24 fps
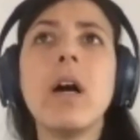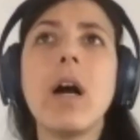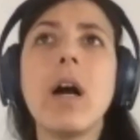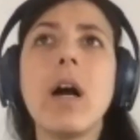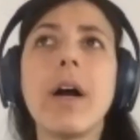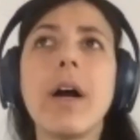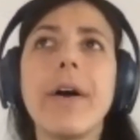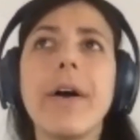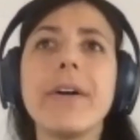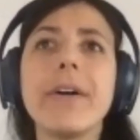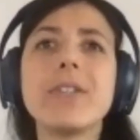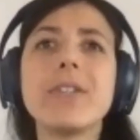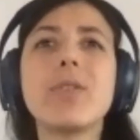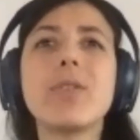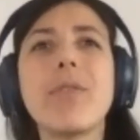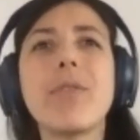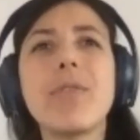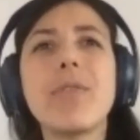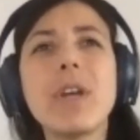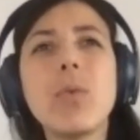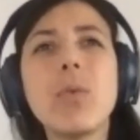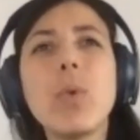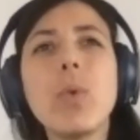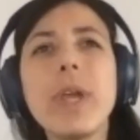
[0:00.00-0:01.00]
So I
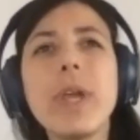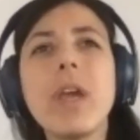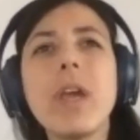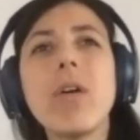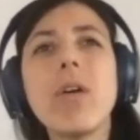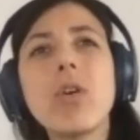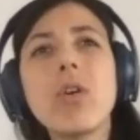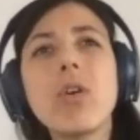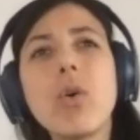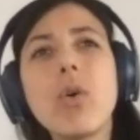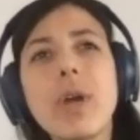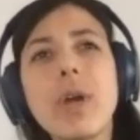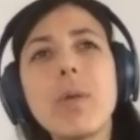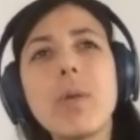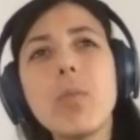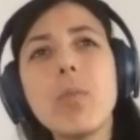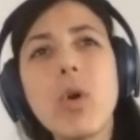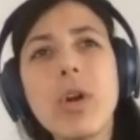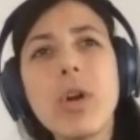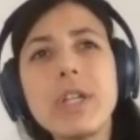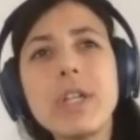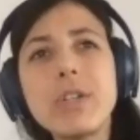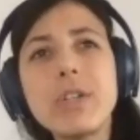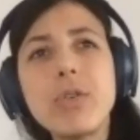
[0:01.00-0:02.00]
think we are going
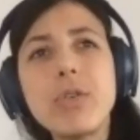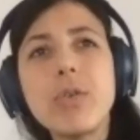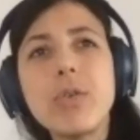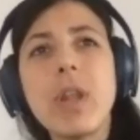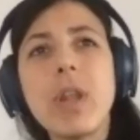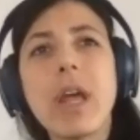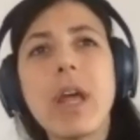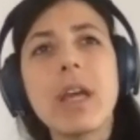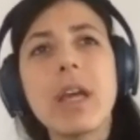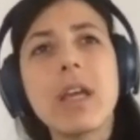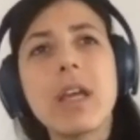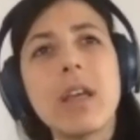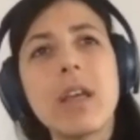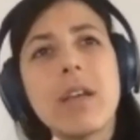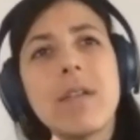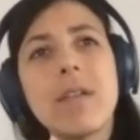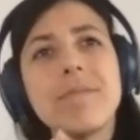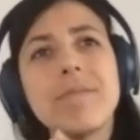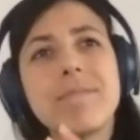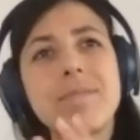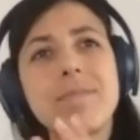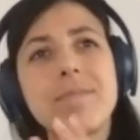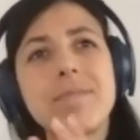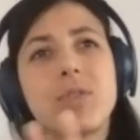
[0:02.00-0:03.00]
more into like
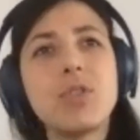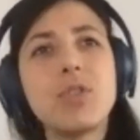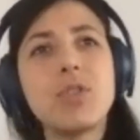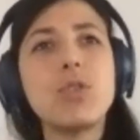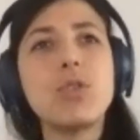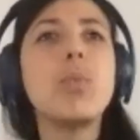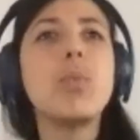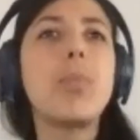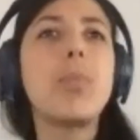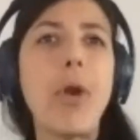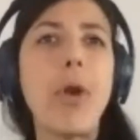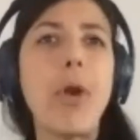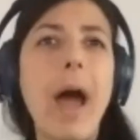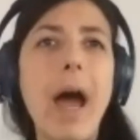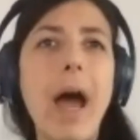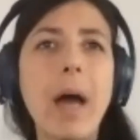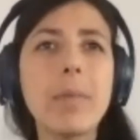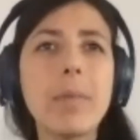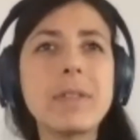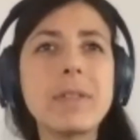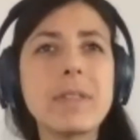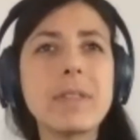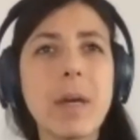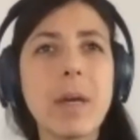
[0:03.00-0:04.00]
super
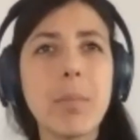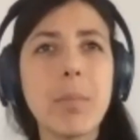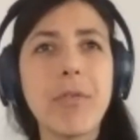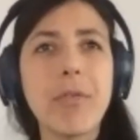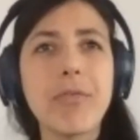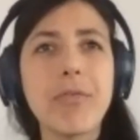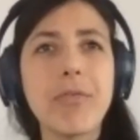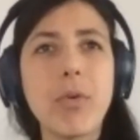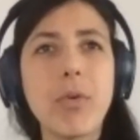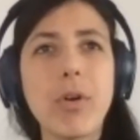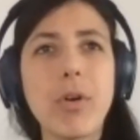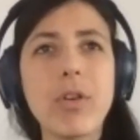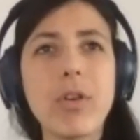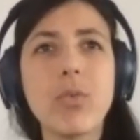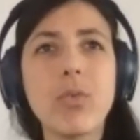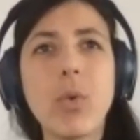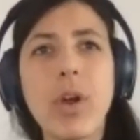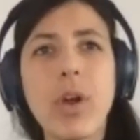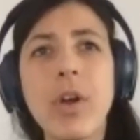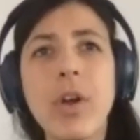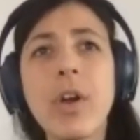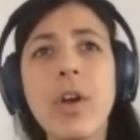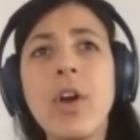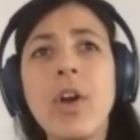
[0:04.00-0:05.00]
apps type of world,
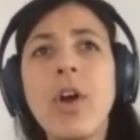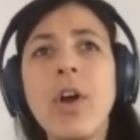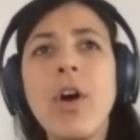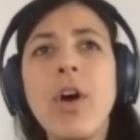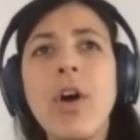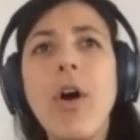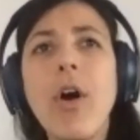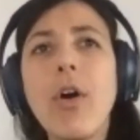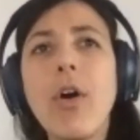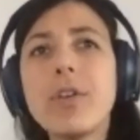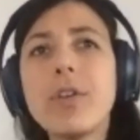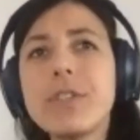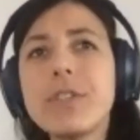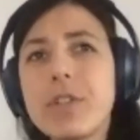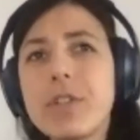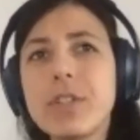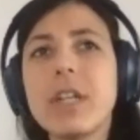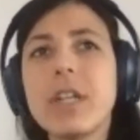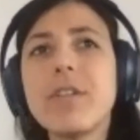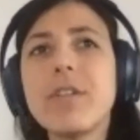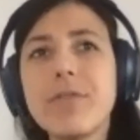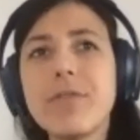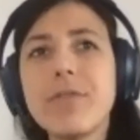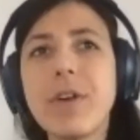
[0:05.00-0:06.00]
where a
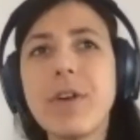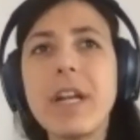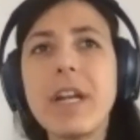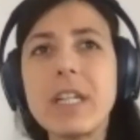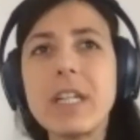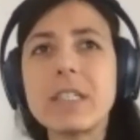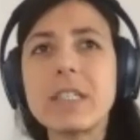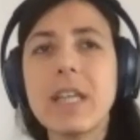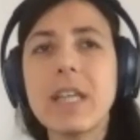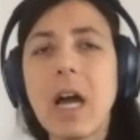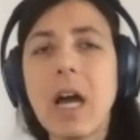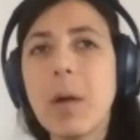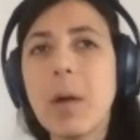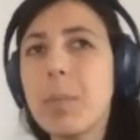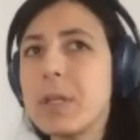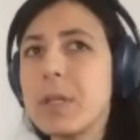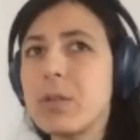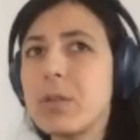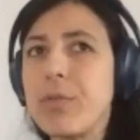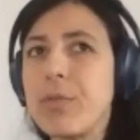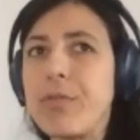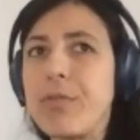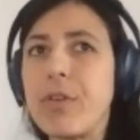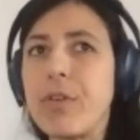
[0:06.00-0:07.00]
certain finance app
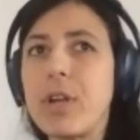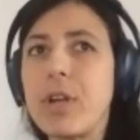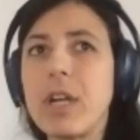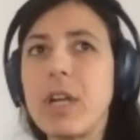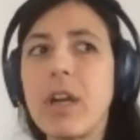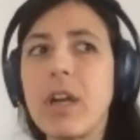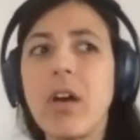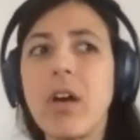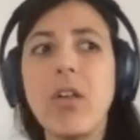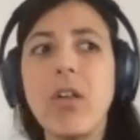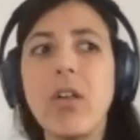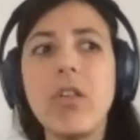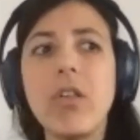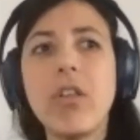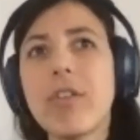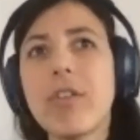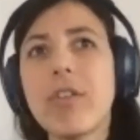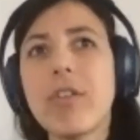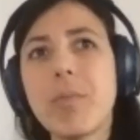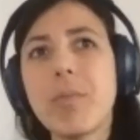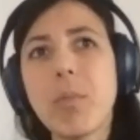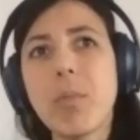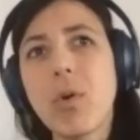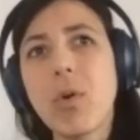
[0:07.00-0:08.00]
is offering a
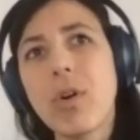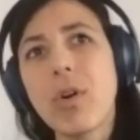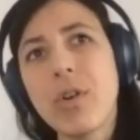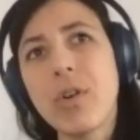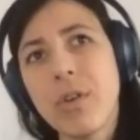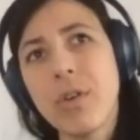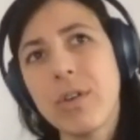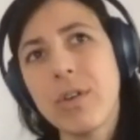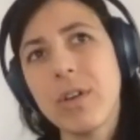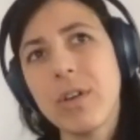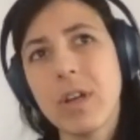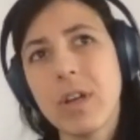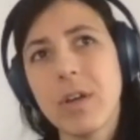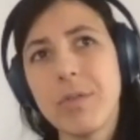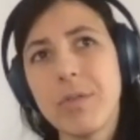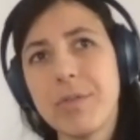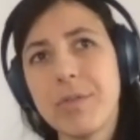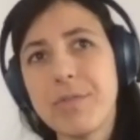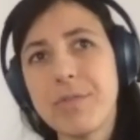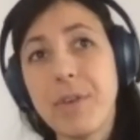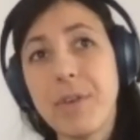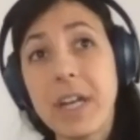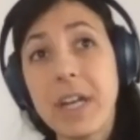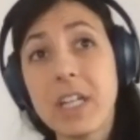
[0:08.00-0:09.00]
lot more
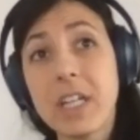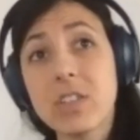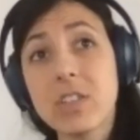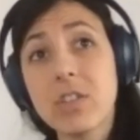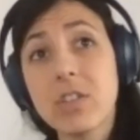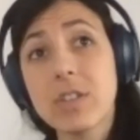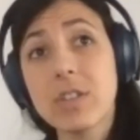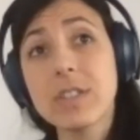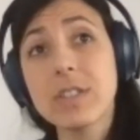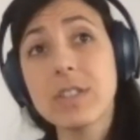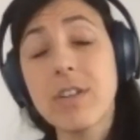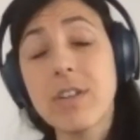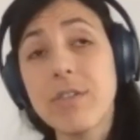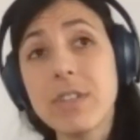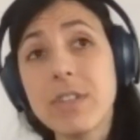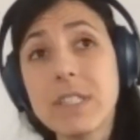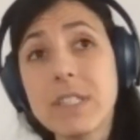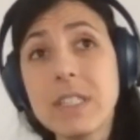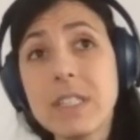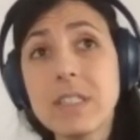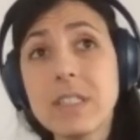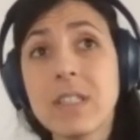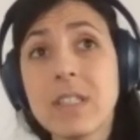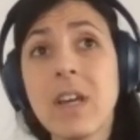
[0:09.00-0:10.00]
financial
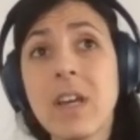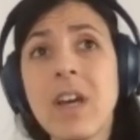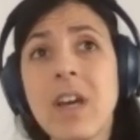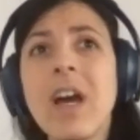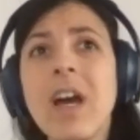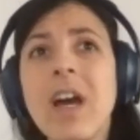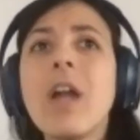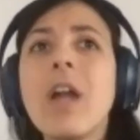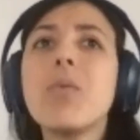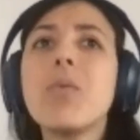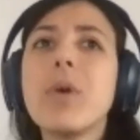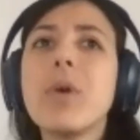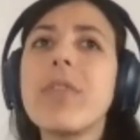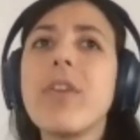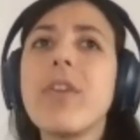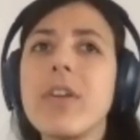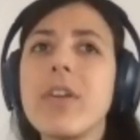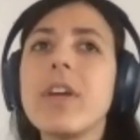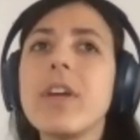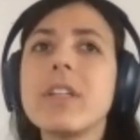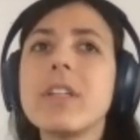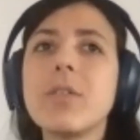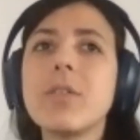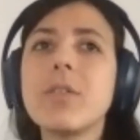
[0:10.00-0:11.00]
services. Mm-hmm.
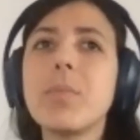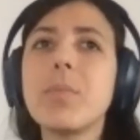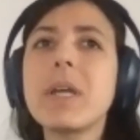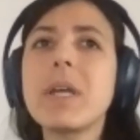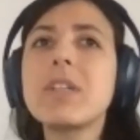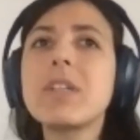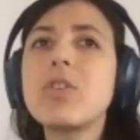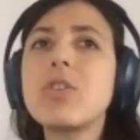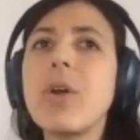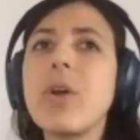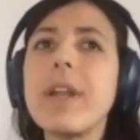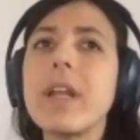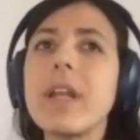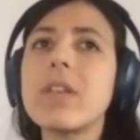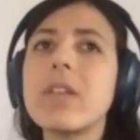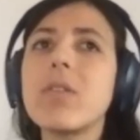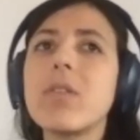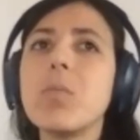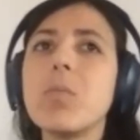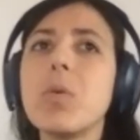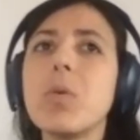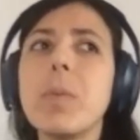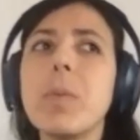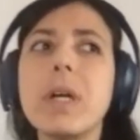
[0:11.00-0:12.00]
It's a big trend at
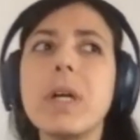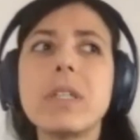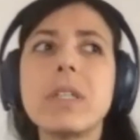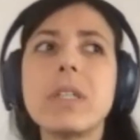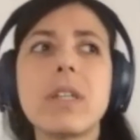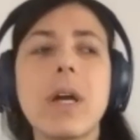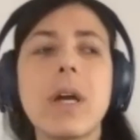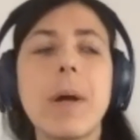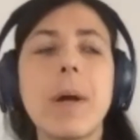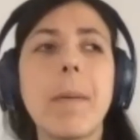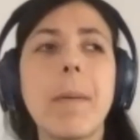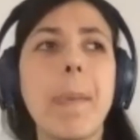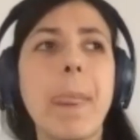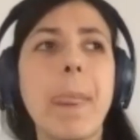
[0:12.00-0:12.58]
the moment.